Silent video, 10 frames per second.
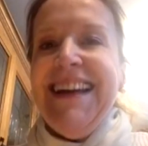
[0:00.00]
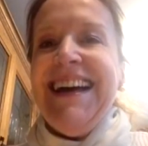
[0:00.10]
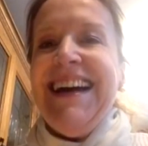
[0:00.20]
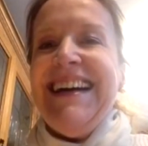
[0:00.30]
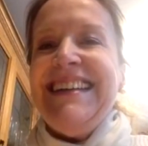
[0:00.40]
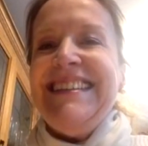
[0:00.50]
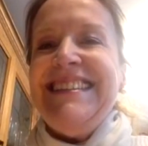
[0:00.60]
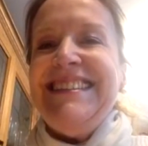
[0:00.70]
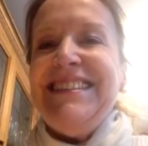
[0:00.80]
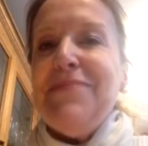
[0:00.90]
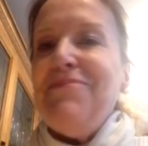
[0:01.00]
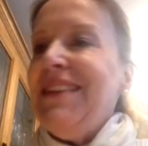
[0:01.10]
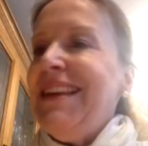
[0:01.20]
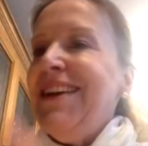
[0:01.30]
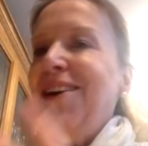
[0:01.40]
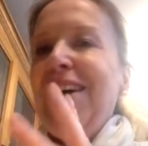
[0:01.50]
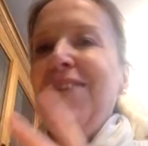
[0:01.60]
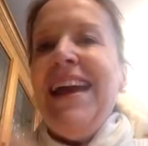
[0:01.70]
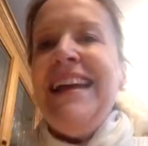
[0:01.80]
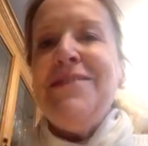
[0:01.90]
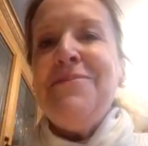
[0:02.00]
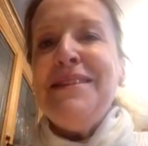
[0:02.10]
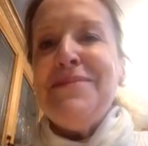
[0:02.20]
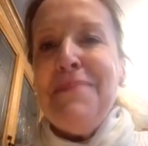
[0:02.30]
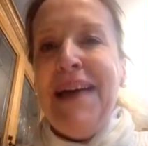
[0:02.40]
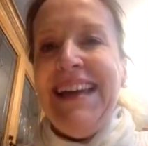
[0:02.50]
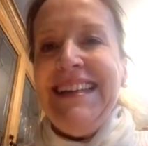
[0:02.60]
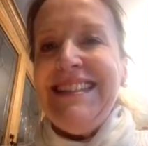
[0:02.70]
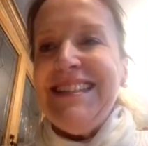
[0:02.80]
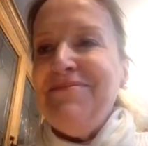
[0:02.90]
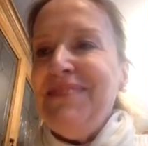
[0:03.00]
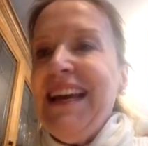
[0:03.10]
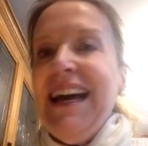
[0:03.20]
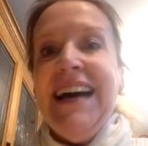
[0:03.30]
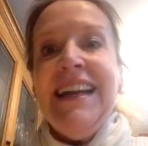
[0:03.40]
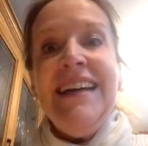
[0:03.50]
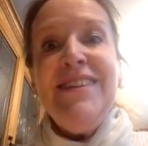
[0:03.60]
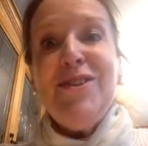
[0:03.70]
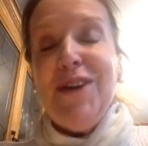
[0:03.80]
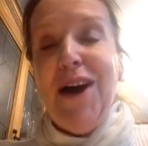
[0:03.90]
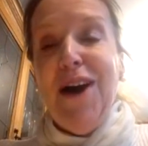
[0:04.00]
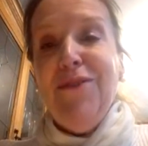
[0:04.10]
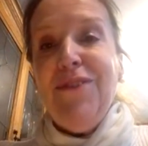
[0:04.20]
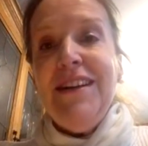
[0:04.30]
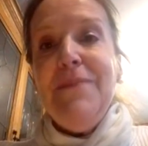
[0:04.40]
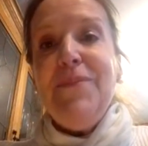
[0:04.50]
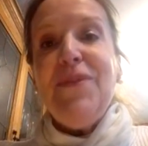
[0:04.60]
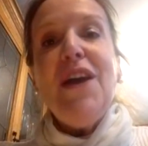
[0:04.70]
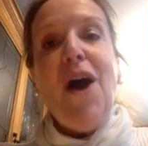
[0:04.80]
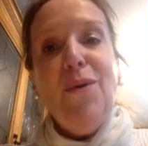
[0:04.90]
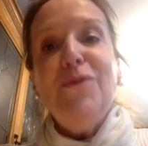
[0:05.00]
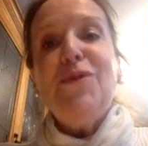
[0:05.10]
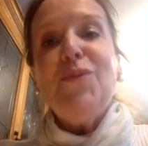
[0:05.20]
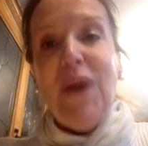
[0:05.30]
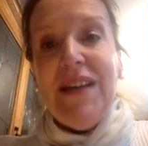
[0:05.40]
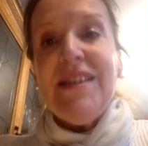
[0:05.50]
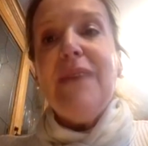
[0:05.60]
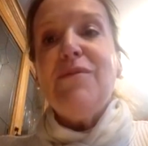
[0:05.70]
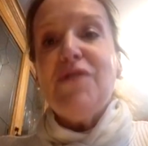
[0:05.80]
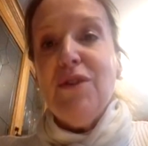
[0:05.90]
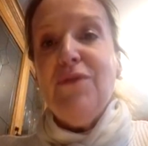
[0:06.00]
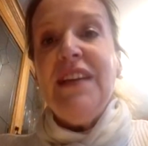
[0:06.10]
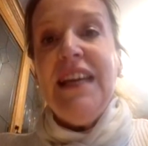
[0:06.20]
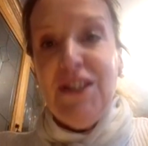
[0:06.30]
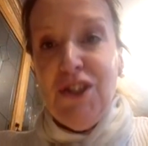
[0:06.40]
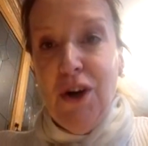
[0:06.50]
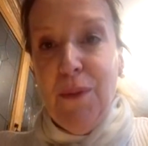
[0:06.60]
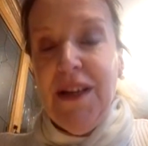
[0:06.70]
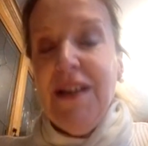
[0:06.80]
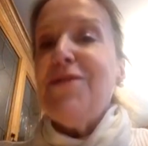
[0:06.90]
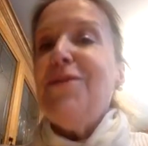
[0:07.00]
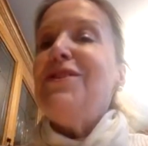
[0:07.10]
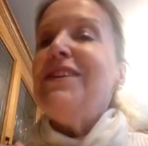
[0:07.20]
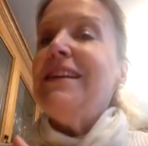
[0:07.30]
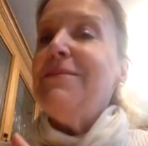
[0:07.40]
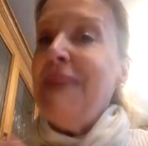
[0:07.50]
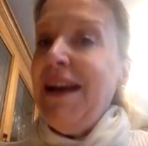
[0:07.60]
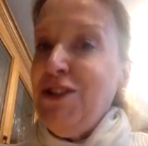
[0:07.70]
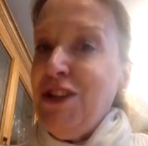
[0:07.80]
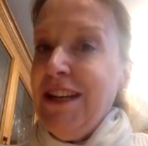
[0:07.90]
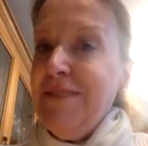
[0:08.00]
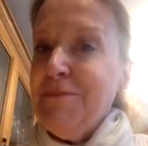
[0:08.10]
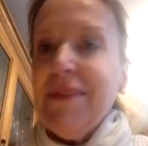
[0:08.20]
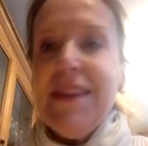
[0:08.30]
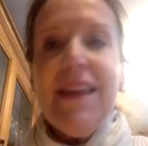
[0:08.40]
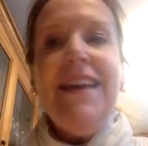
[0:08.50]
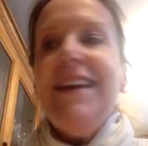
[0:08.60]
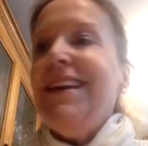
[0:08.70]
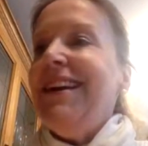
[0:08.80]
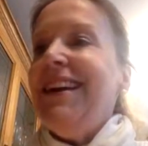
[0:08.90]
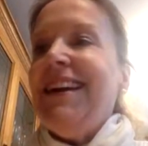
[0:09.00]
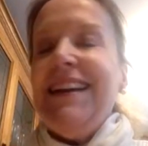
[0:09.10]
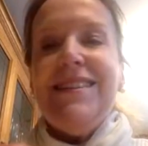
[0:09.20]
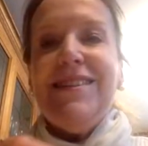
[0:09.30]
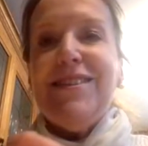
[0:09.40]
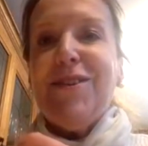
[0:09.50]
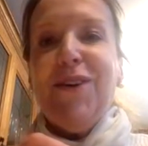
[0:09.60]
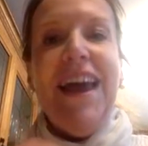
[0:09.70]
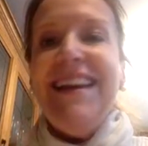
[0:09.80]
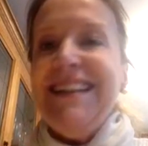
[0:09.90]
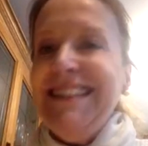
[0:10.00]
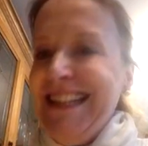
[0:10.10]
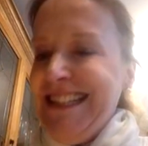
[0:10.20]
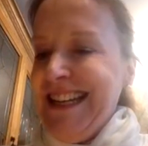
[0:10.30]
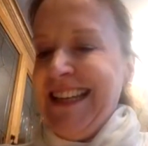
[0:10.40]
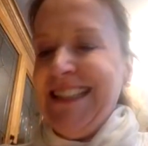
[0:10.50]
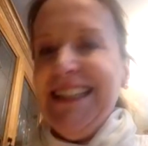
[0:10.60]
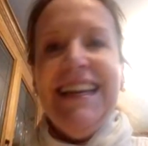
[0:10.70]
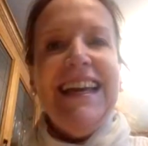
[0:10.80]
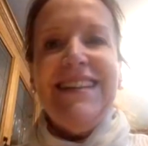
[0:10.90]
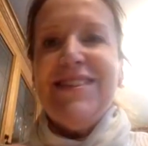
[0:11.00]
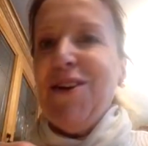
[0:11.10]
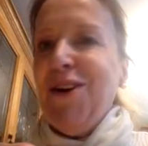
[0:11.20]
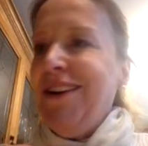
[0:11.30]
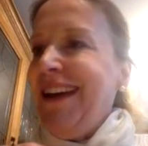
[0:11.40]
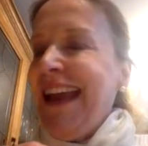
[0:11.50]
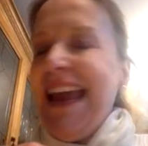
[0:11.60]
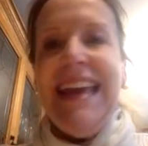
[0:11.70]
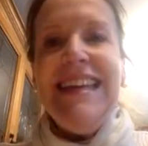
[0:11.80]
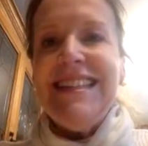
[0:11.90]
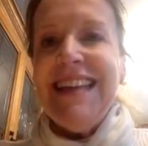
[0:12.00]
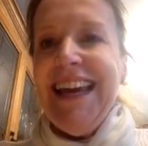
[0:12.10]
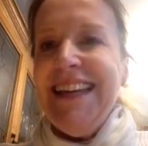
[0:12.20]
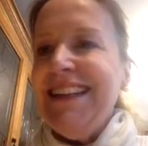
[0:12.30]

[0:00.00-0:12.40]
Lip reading: And arrangements were made, and I took over the old West Ham souvenir shop. So as you can imagine, it's got air conditioning, it's got heating,